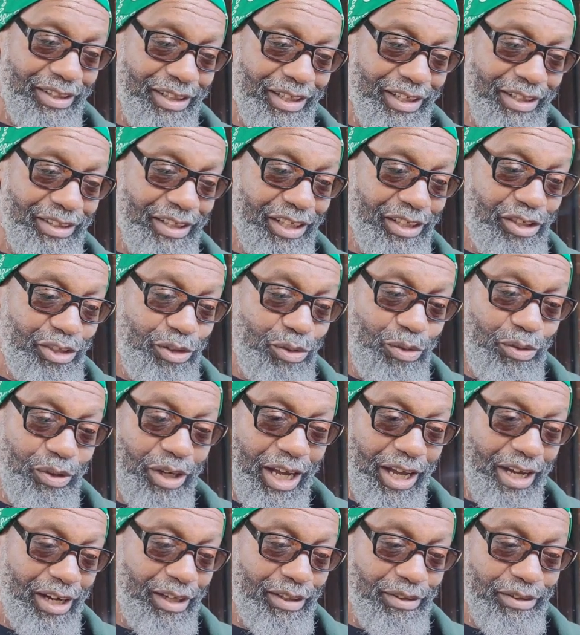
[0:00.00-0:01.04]
and then you
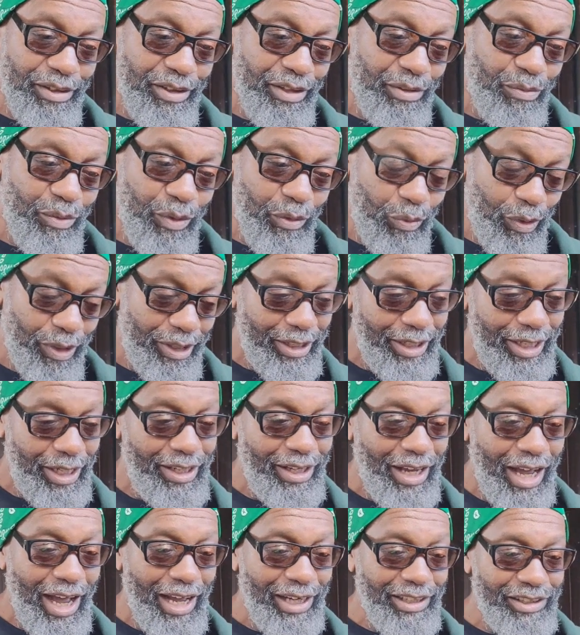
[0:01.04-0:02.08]
gotta with their
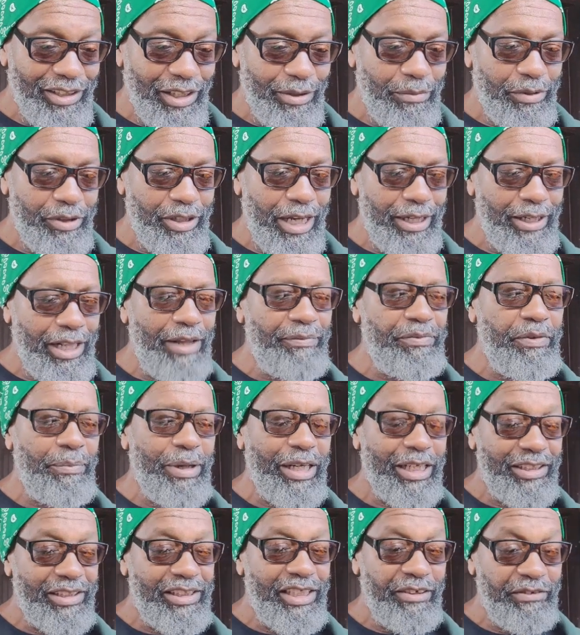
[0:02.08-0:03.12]
guidance they have to
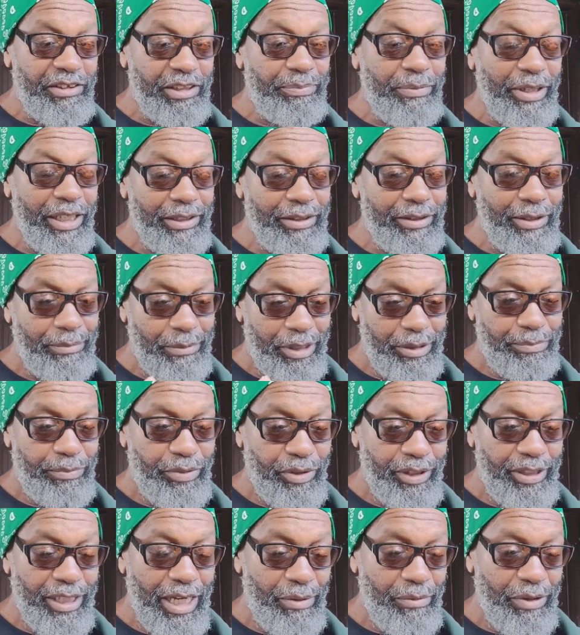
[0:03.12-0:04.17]
make a safe space let me
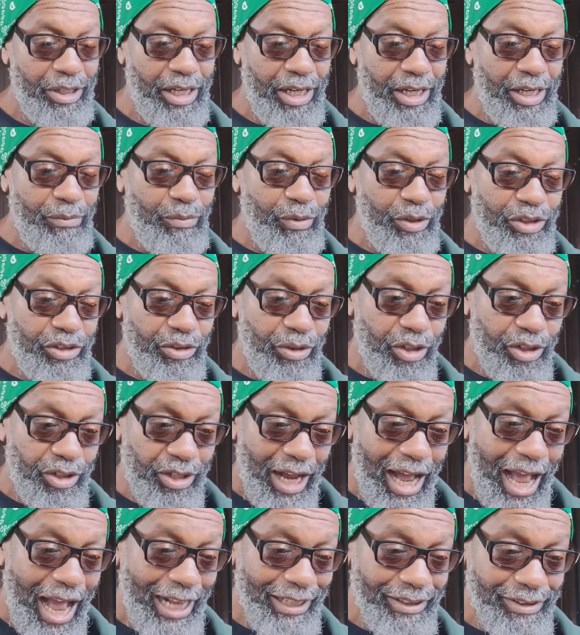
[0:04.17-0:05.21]
put it that way with your
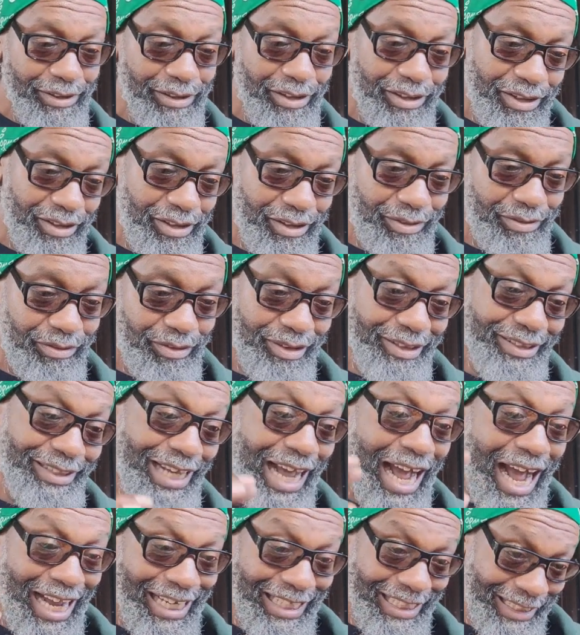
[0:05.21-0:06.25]
guidance
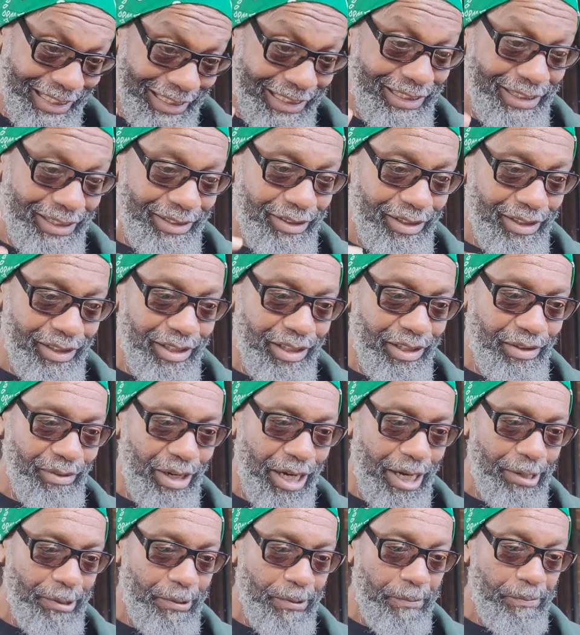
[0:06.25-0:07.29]
guidance
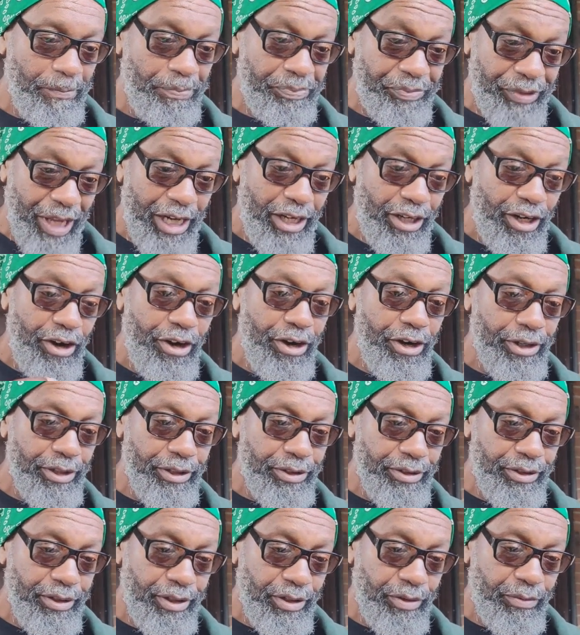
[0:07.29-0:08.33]
right they
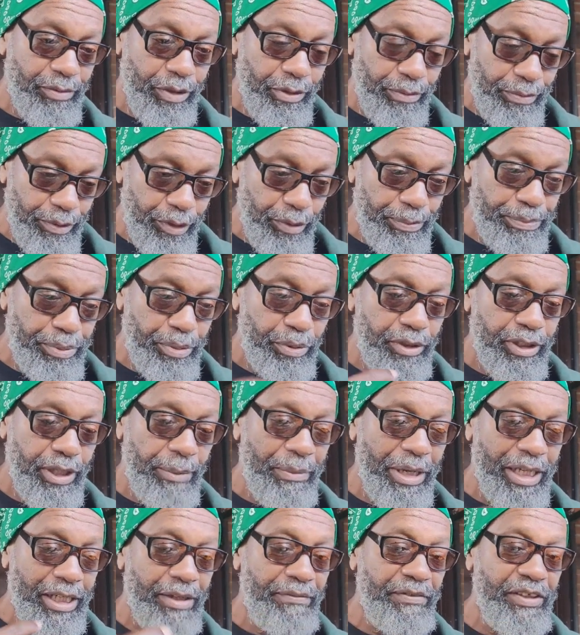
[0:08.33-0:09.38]
learn you know you you pull the
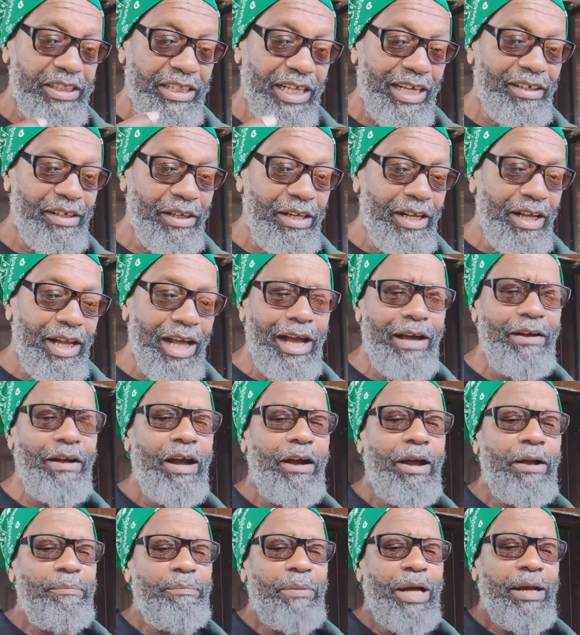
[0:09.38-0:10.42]
magnificent out of
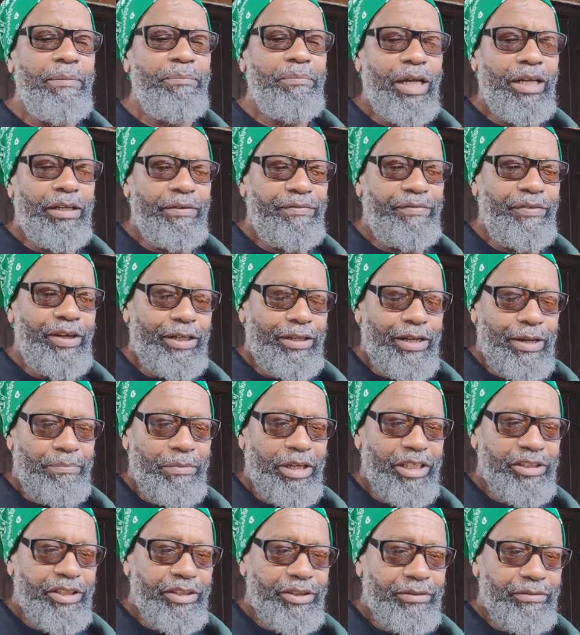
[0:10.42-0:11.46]
i i, I
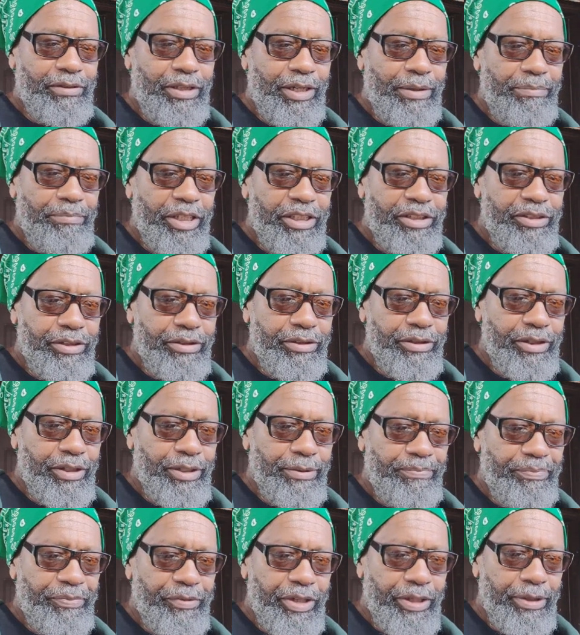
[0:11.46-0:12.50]
mentioned i mentioned
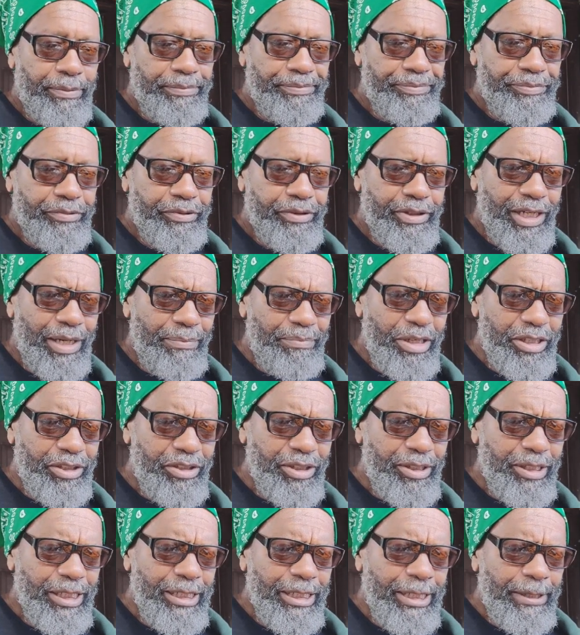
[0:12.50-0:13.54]
um, um, did i
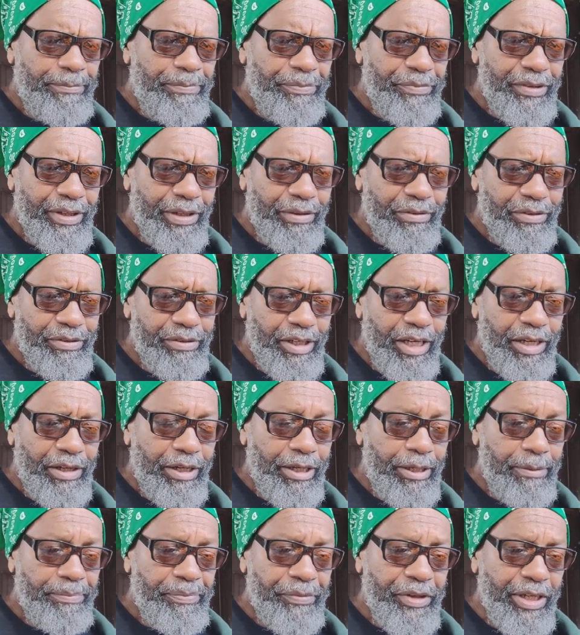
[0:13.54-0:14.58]
mention uh,
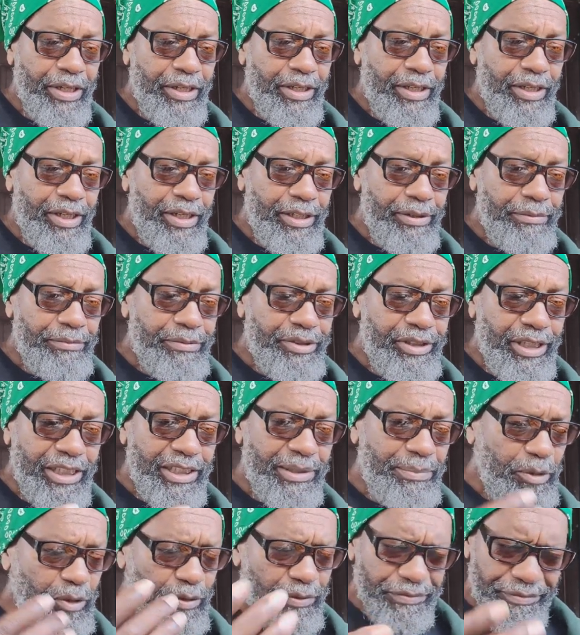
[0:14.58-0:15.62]
um, um, jay
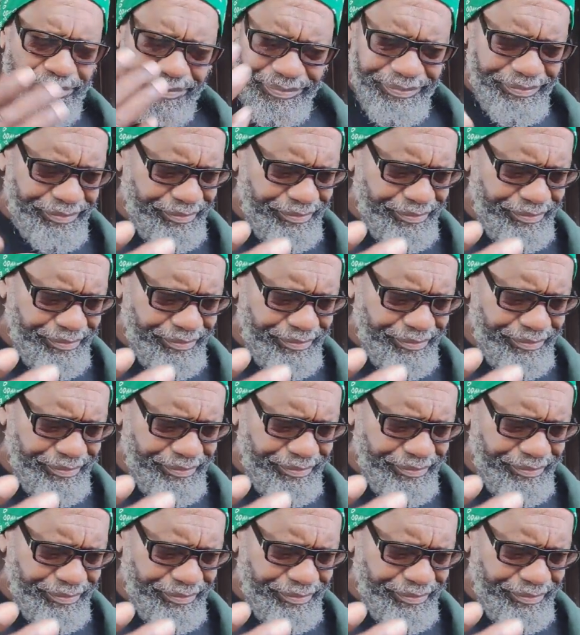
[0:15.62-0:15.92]
smooth